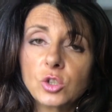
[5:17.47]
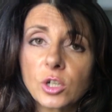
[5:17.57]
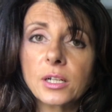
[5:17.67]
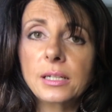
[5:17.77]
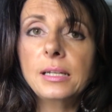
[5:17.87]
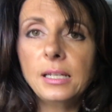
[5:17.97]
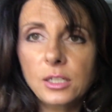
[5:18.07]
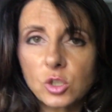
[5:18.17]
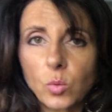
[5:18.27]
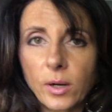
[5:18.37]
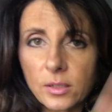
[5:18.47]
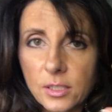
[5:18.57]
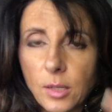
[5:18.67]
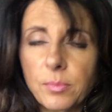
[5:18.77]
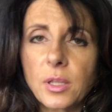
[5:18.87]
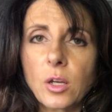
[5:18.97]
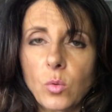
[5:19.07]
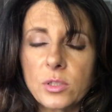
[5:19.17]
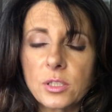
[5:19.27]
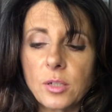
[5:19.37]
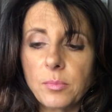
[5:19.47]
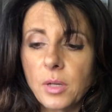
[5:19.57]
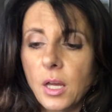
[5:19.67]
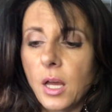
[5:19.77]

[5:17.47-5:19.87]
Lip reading: You're gonna need to wear something with some